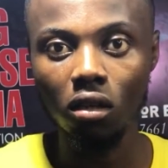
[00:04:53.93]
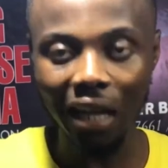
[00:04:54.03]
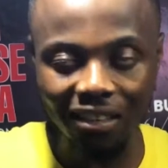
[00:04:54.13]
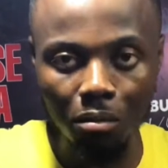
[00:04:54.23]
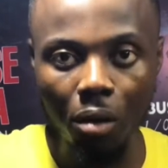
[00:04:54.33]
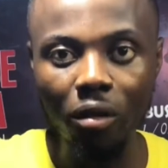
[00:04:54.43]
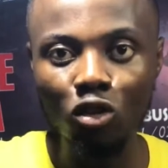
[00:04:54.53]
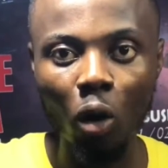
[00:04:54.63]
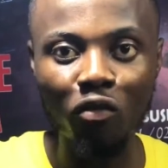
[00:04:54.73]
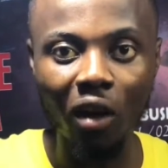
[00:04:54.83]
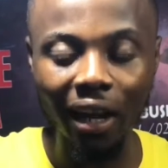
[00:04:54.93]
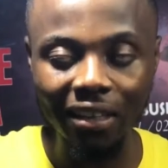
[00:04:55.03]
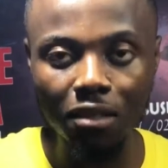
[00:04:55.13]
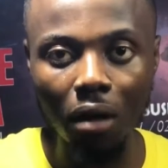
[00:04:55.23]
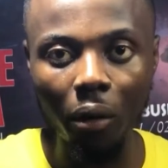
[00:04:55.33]
That's the main reason why if you're
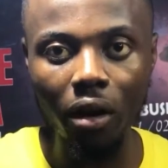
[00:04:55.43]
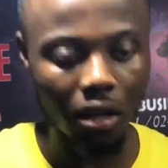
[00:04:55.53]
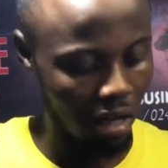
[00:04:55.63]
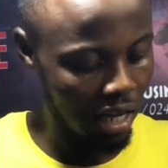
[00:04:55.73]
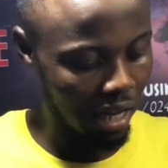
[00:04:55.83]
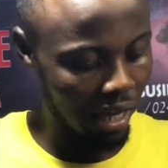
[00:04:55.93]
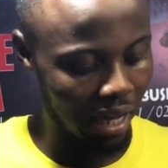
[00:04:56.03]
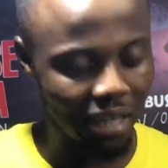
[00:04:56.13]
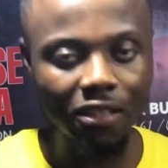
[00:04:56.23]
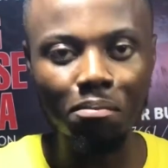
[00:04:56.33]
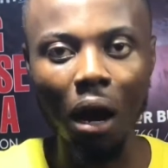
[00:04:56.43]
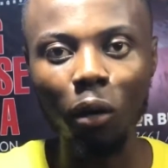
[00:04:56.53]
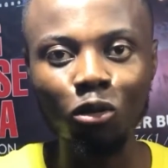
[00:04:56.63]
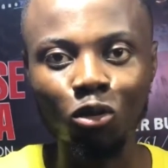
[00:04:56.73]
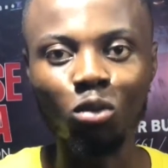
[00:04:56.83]
getting married, get
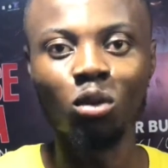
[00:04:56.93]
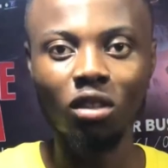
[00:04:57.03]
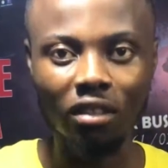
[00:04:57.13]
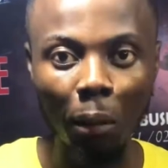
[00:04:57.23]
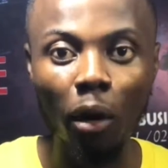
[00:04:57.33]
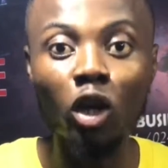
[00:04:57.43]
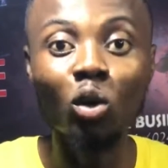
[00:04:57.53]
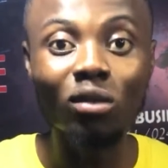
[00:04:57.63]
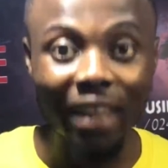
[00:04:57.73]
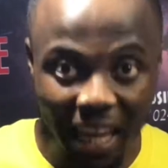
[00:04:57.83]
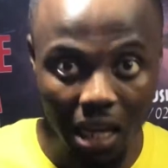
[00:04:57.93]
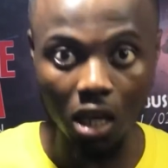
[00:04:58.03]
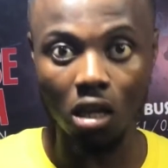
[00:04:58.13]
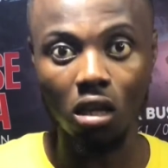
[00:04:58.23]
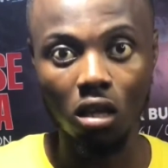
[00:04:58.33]
married to somebody you
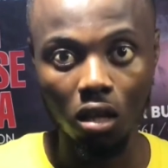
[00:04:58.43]
think